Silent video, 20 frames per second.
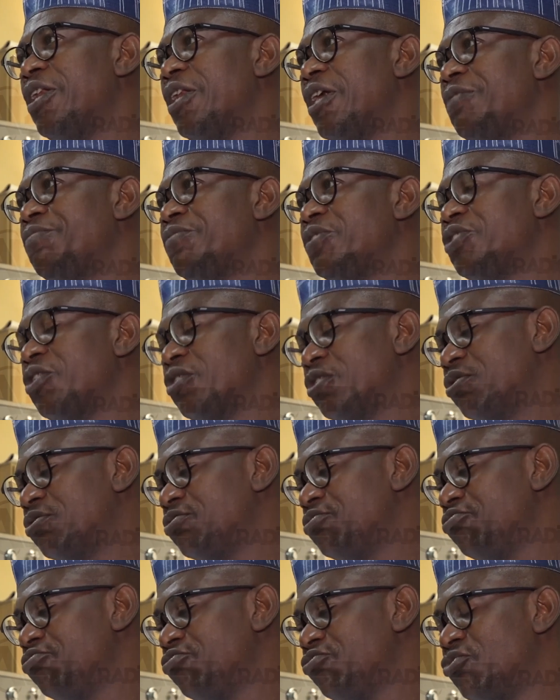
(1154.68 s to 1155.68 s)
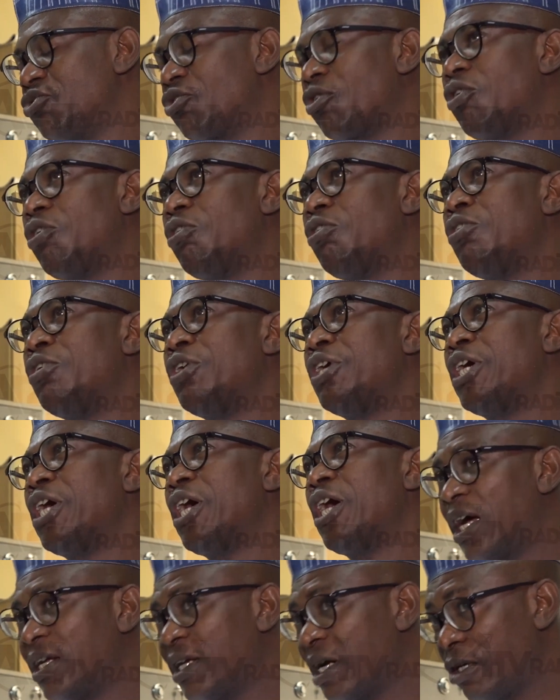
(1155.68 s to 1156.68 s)
Let me just draw
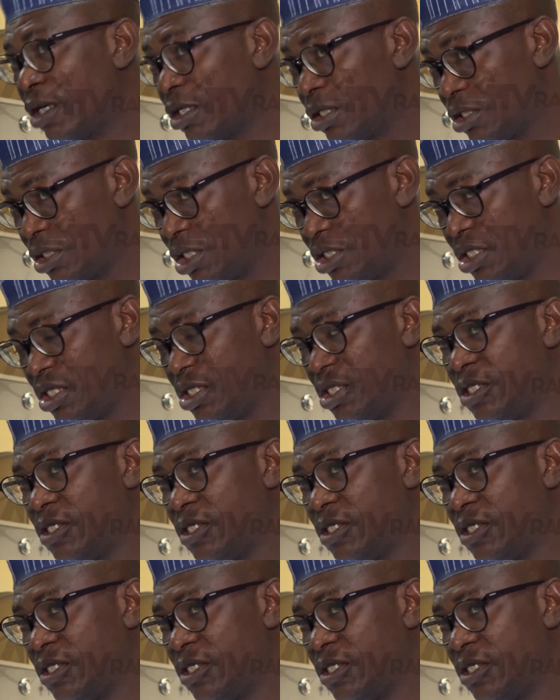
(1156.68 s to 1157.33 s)
an analogy.